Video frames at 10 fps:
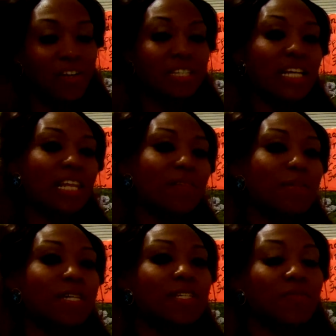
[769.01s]
They're telling
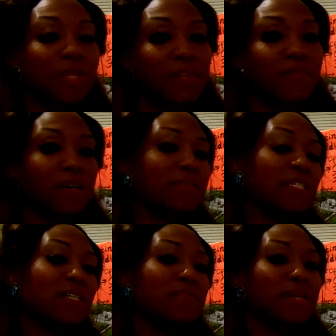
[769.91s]
me to really
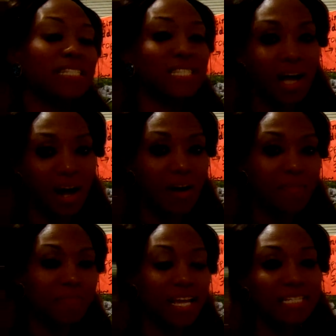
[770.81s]
focus on
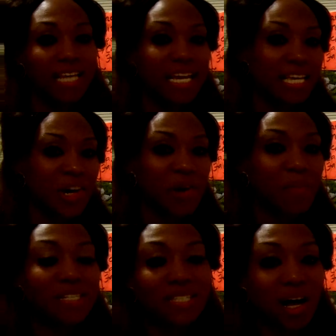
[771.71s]
myself, taking care of
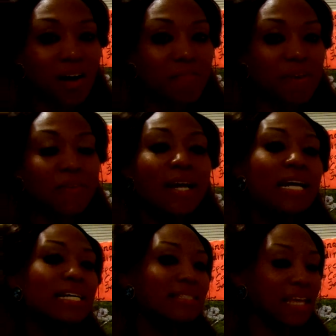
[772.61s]
myself and
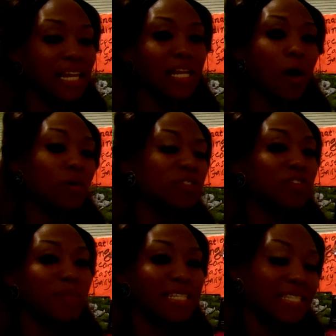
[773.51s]
setting goals
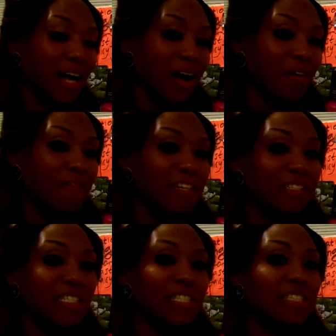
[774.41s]
for myself
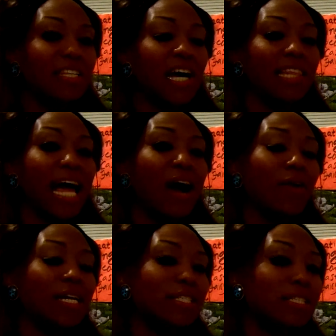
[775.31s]
and just
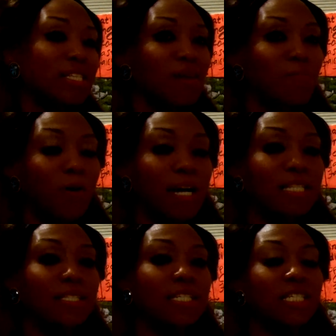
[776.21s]
allowing
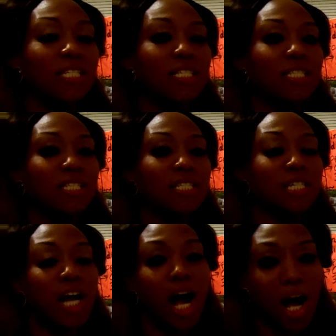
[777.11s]
someone to just
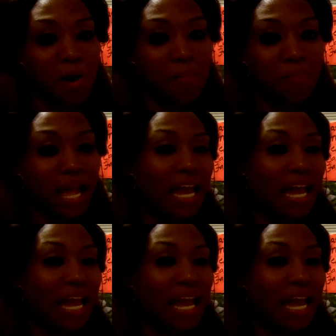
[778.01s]
come.